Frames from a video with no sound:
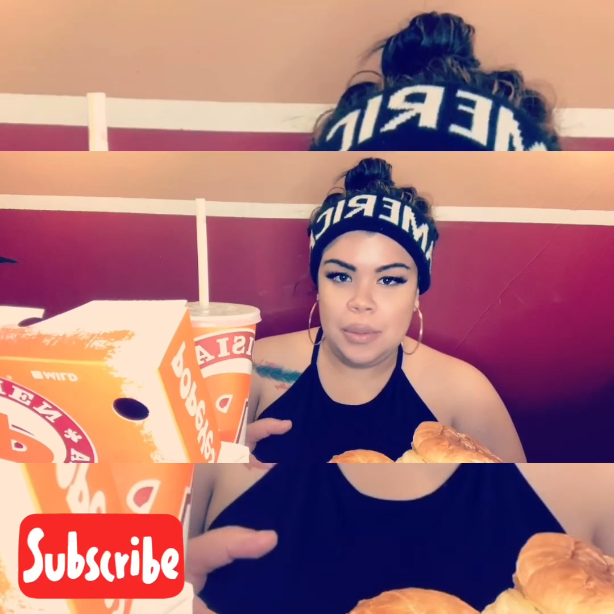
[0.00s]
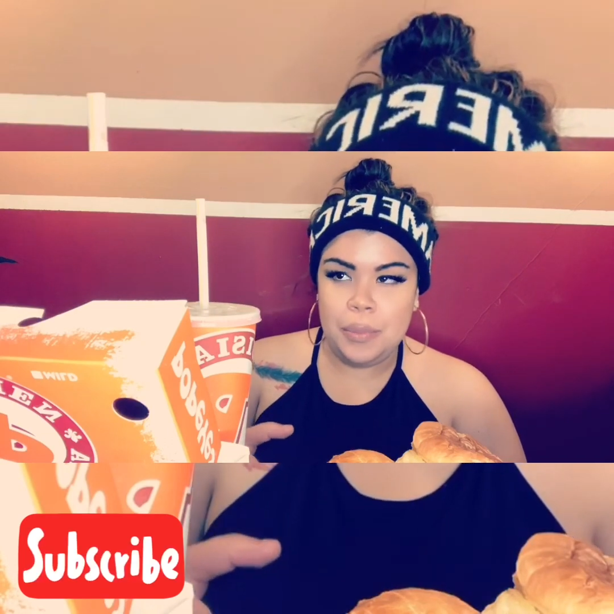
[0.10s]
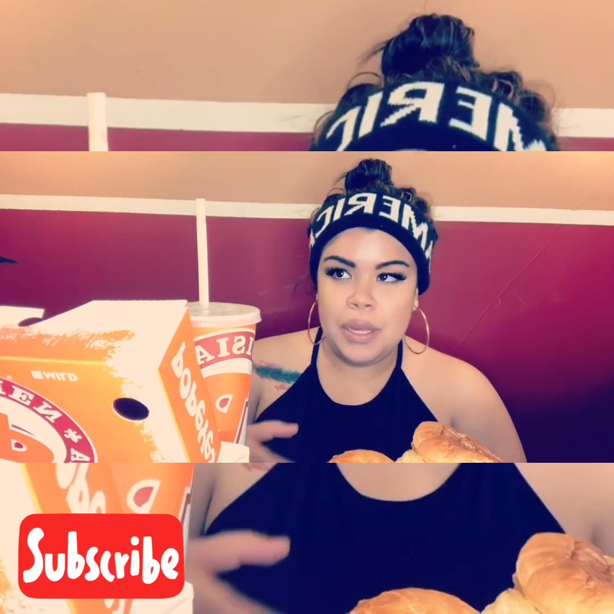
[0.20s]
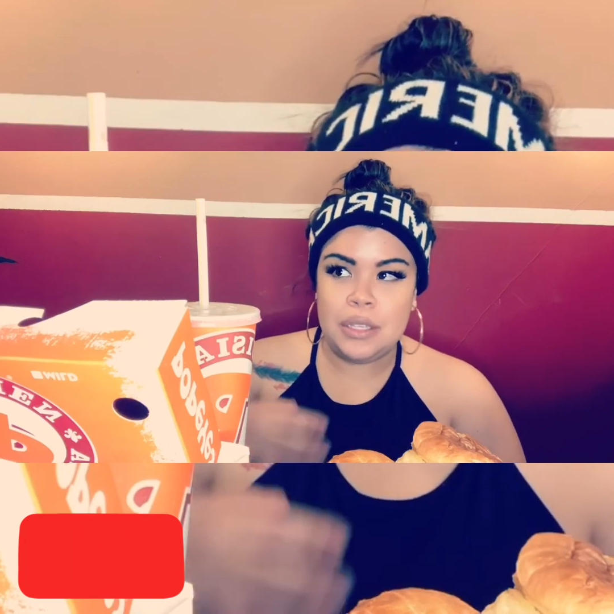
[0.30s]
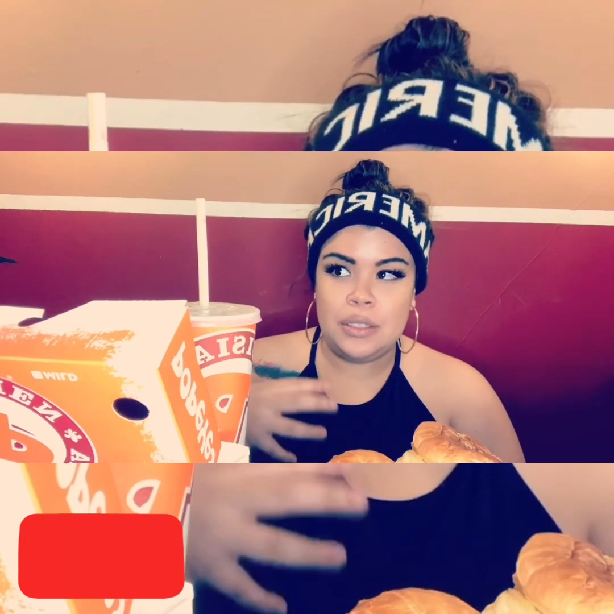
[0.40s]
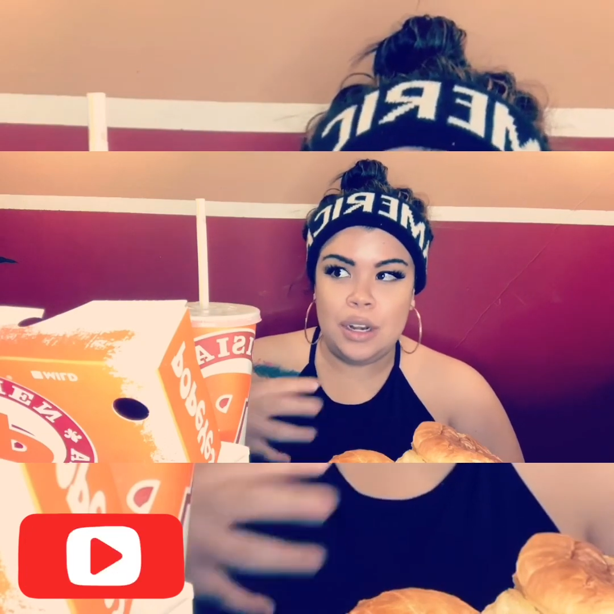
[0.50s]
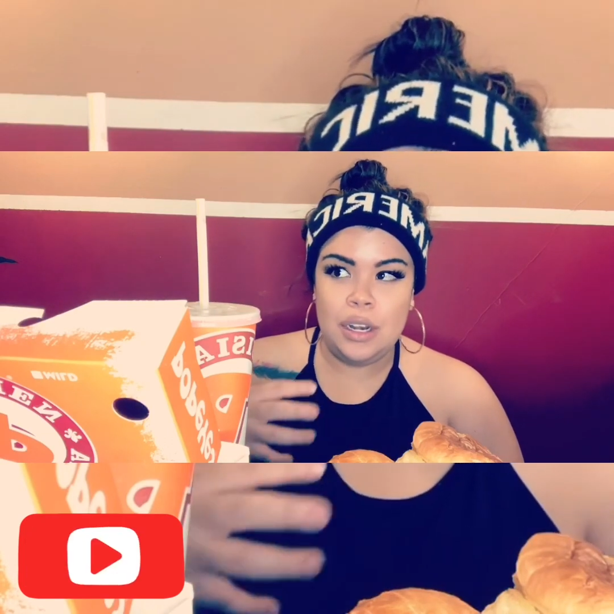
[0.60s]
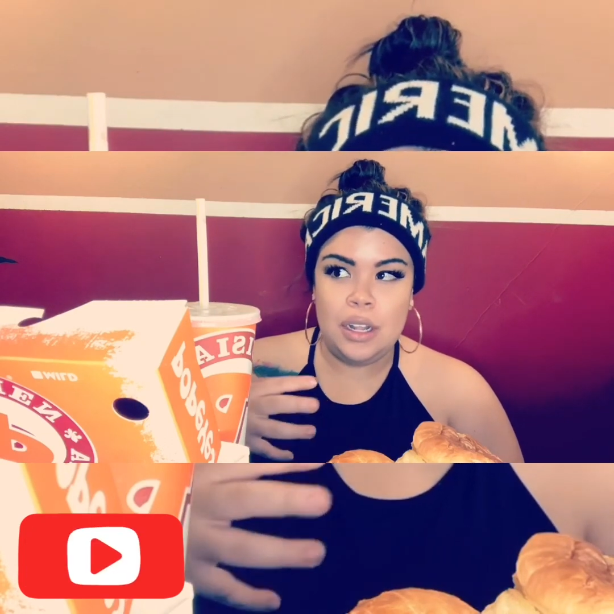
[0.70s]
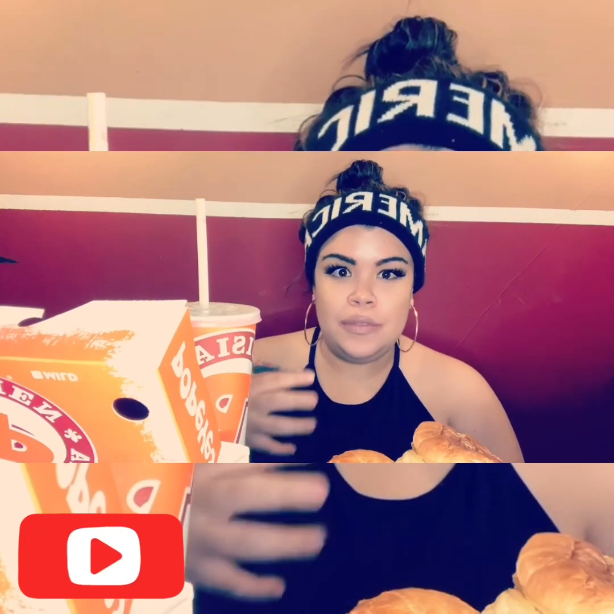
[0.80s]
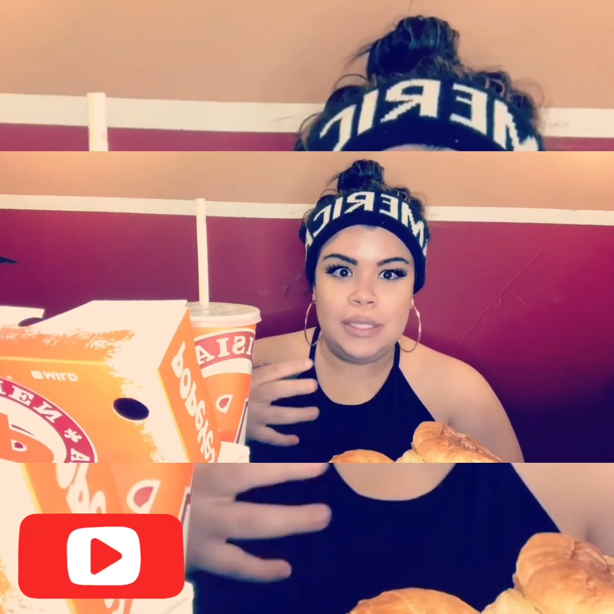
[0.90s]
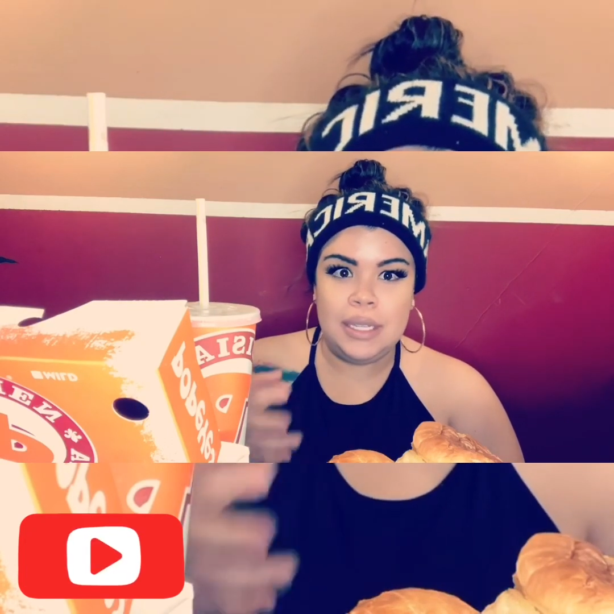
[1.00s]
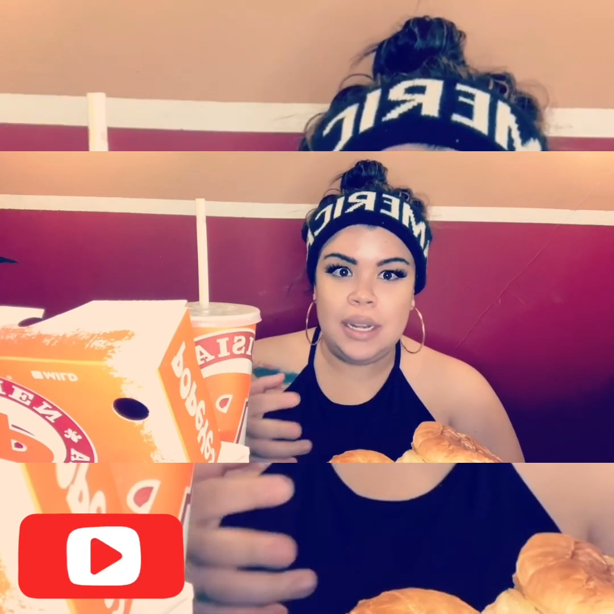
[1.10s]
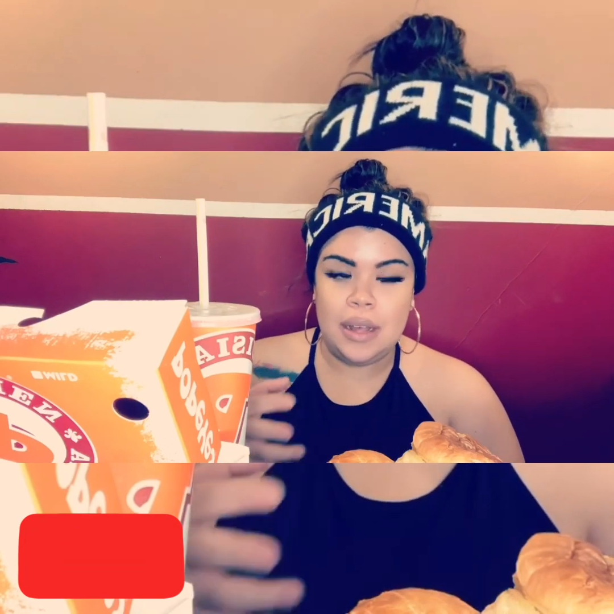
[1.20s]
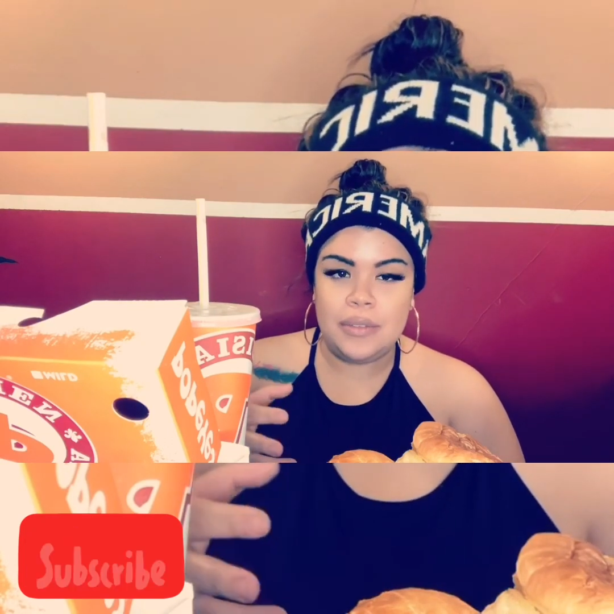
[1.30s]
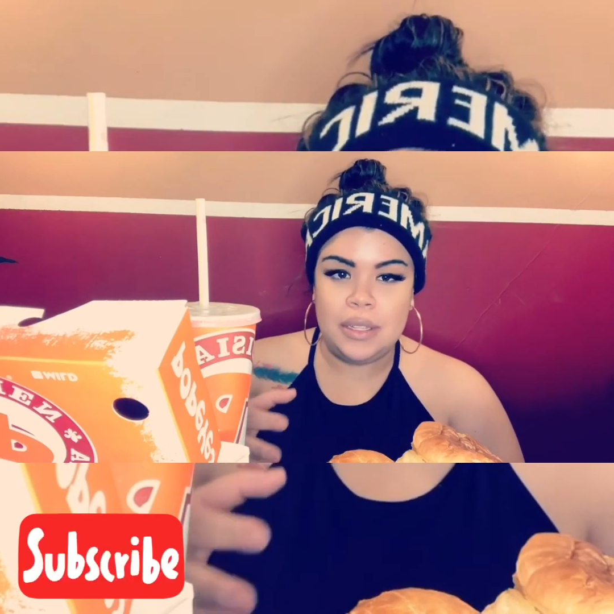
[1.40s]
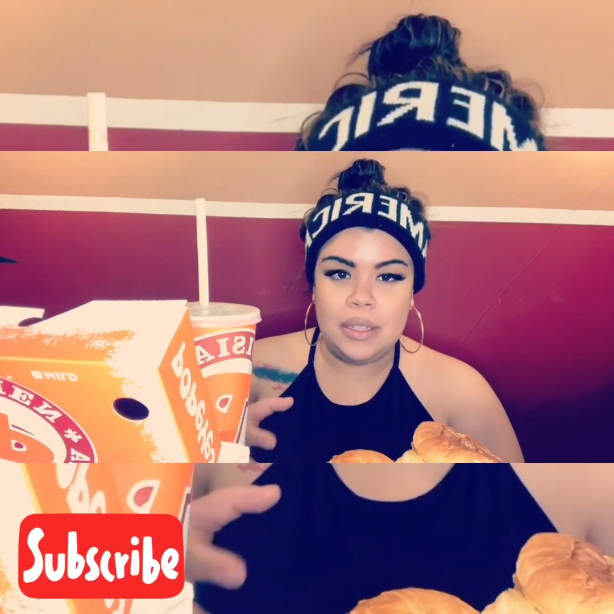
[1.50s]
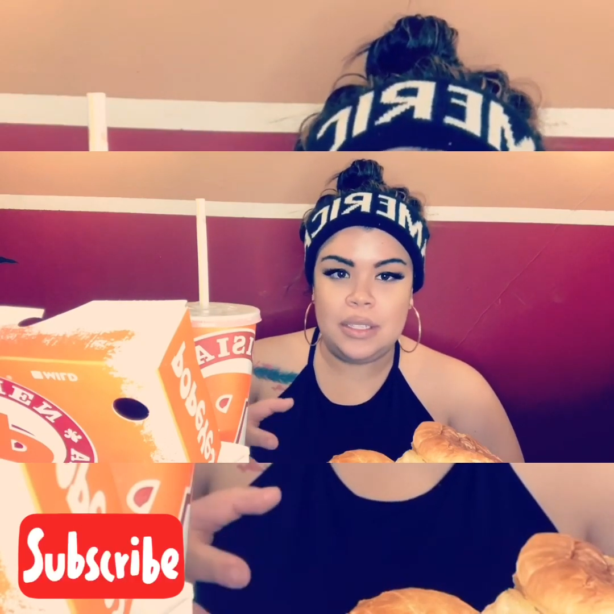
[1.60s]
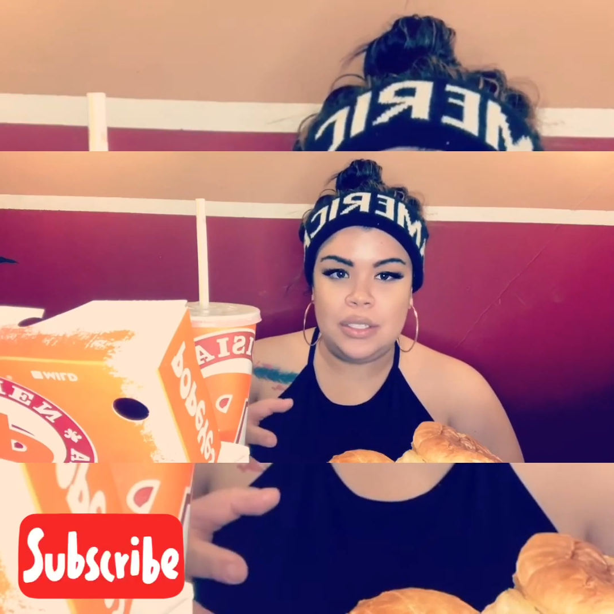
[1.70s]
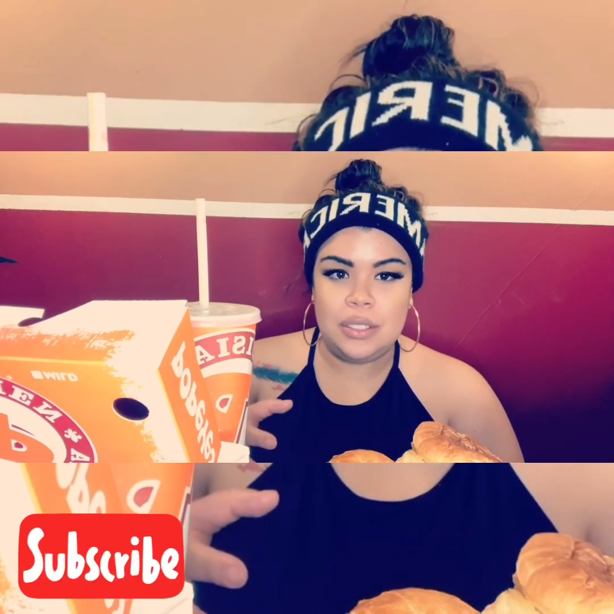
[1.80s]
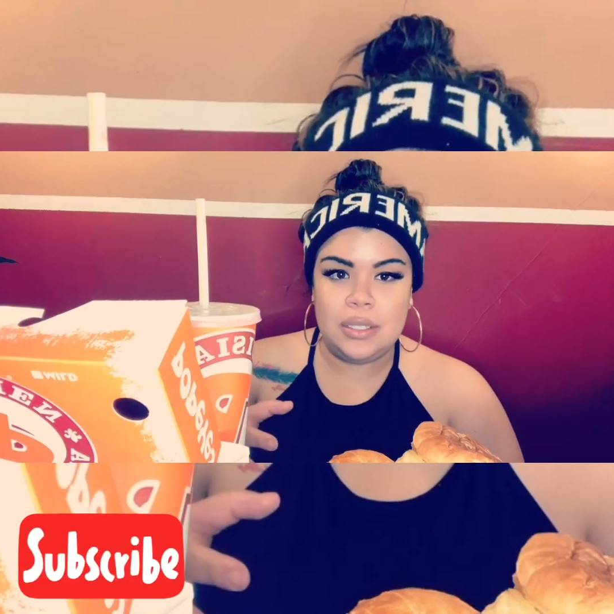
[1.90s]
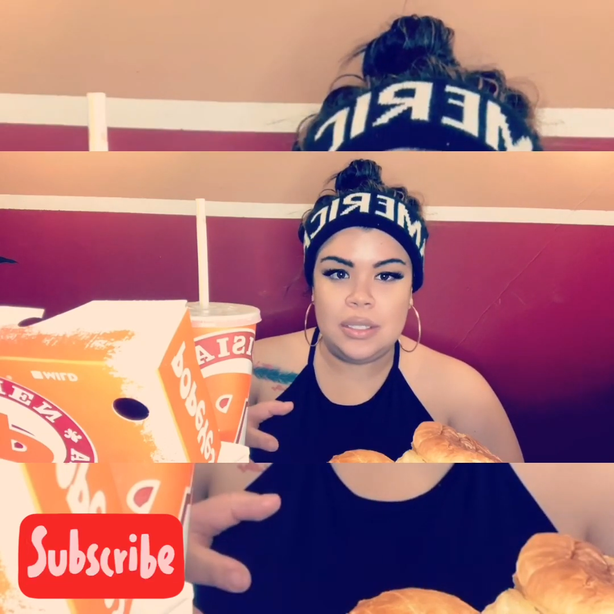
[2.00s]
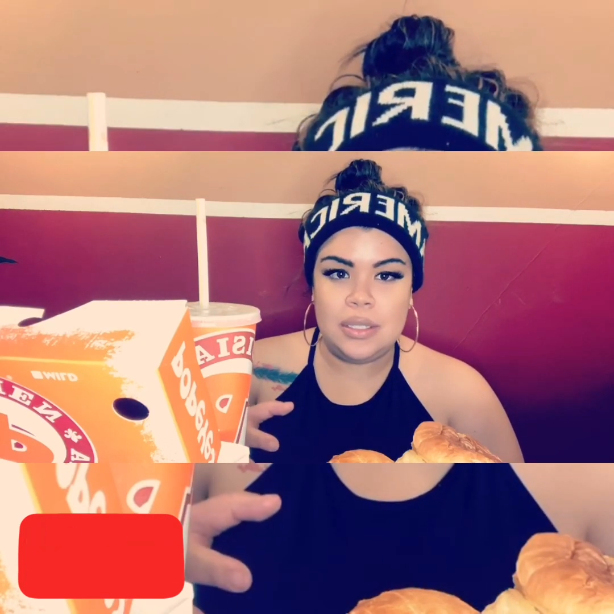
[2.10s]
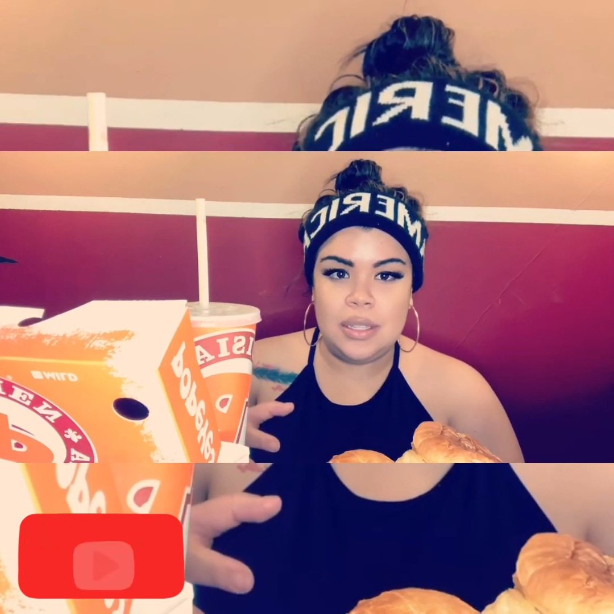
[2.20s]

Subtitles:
because her love did have conditions,